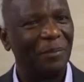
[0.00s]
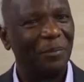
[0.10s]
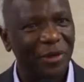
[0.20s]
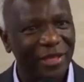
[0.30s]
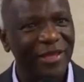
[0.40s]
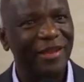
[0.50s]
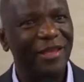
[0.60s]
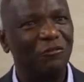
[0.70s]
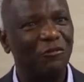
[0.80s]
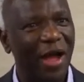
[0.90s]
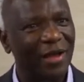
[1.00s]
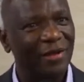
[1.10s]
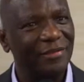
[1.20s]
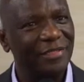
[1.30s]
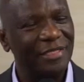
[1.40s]
bringing in
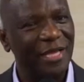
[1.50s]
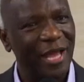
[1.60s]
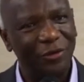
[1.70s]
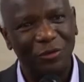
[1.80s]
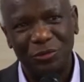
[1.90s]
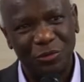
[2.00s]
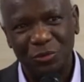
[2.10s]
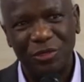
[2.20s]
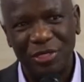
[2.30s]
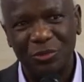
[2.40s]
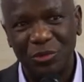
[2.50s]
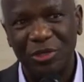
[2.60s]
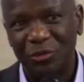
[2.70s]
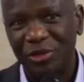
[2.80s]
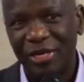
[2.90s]
faculty and your students.
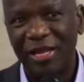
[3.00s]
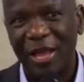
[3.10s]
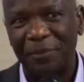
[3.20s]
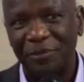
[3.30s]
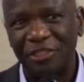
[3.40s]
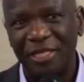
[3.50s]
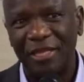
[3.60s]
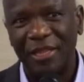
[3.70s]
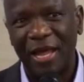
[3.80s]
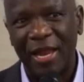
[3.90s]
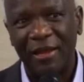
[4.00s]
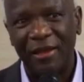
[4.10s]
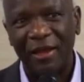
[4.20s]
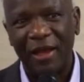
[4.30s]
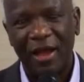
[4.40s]
We really appreciate that
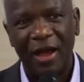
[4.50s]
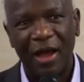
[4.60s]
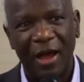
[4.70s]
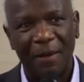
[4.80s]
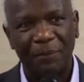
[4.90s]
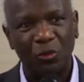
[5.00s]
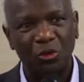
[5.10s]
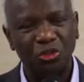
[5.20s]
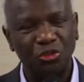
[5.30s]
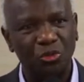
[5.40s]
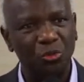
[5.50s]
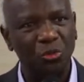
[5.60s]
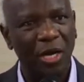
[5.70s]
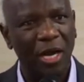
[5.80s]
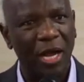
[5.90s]
approach
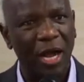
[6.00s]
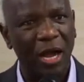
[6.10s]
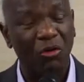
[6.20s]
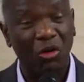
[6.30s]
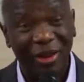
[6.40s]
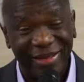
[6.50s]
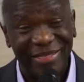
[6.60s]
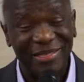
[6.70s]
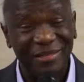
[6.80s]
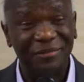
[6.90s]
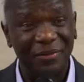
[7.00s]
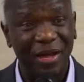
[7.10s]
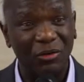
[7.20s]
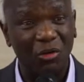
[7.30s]
to our collective and